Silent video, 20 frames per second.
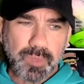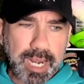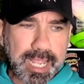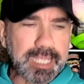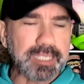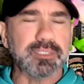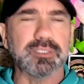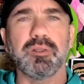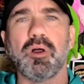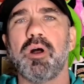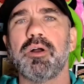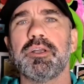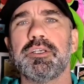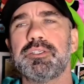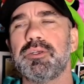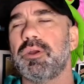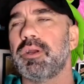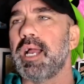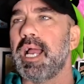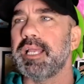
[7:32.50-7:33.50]
as long
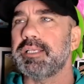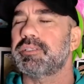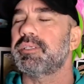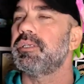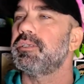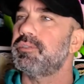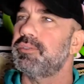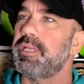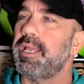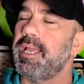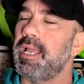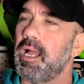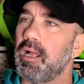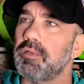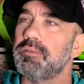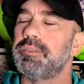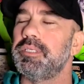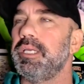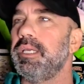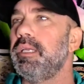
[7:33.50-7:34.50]
as our guys can stay
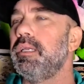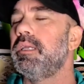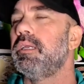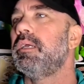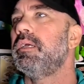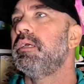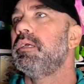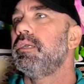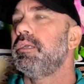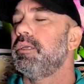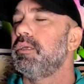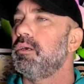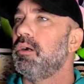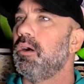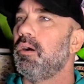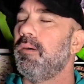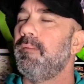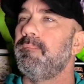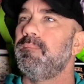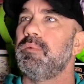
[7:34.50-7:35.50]
healthy, you
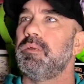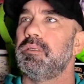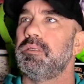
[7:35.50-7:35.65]
know,